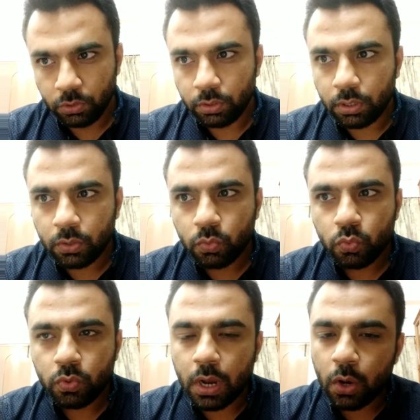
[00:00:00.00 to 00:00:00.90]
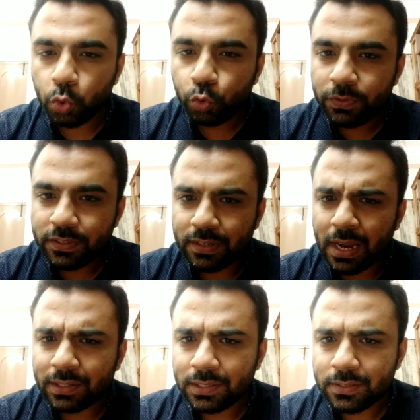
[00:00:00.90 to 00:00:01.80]
Now, how do we
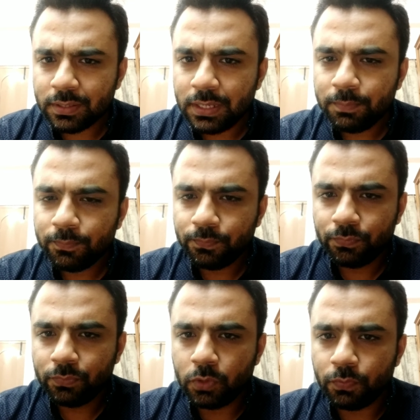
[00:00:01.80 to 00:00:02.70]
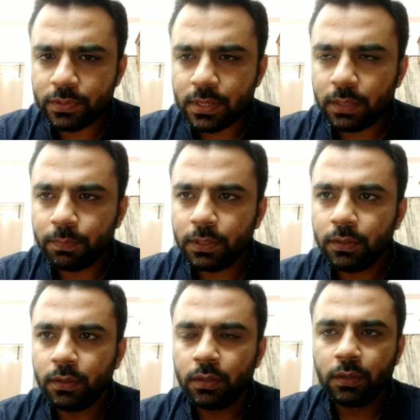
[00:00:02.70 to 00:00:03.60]
start that scheme of SIP?
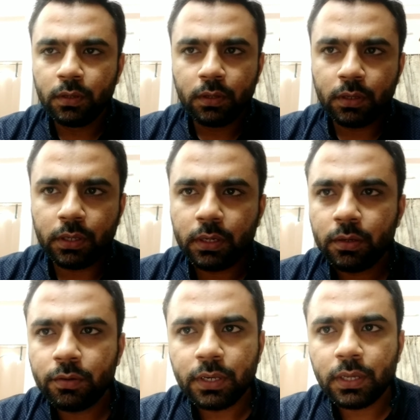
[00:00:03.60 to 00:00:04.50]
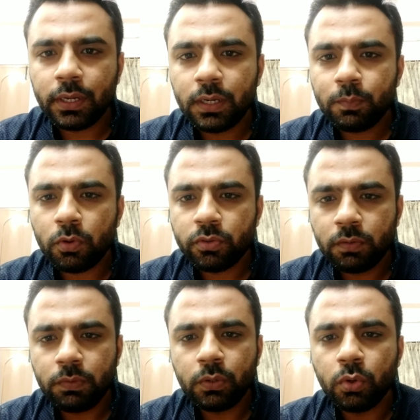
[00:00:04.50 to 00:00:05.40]
In recurring deposit,
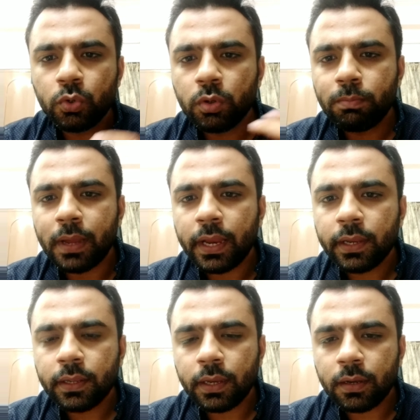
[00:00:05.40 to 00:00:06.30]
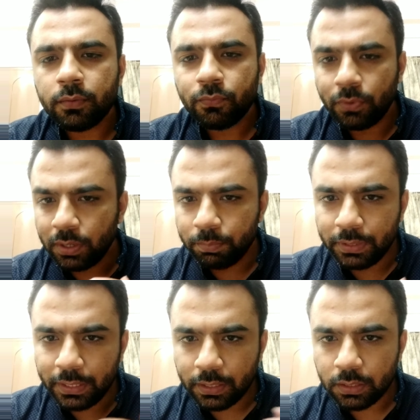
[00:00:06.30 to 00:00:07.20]
we go to a bank and fill up
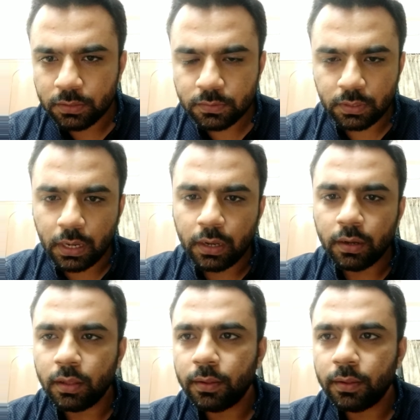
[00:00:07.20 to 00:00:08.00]
details, and